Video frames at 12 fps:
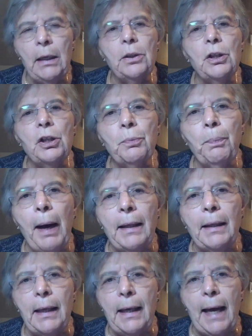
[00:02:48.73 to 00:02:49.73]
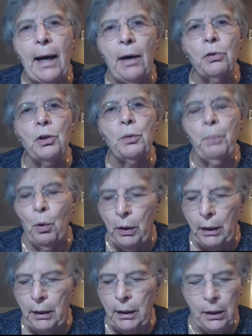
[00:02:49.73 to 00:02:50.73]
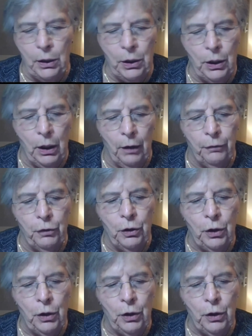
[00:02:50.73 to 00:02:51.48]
despite the outspokenness of